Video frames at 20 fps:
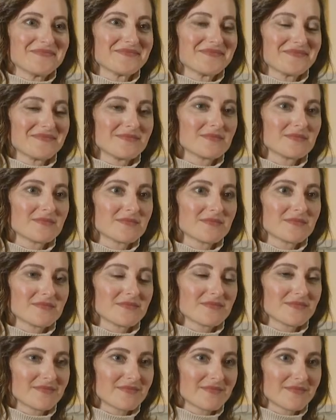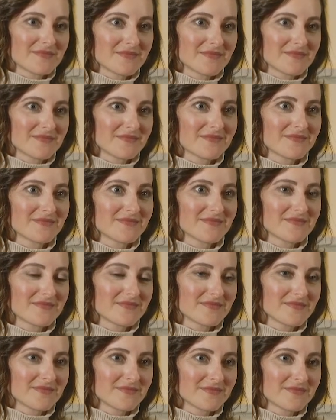
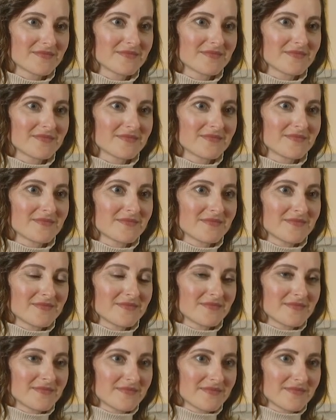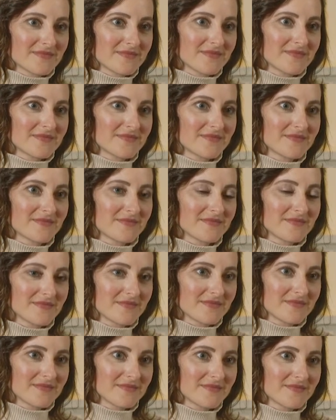
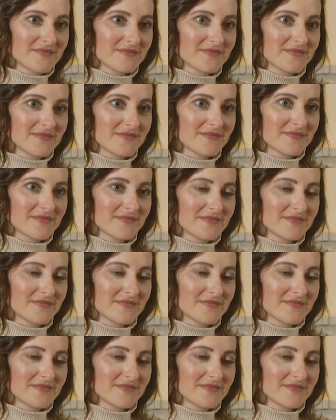(not speaking)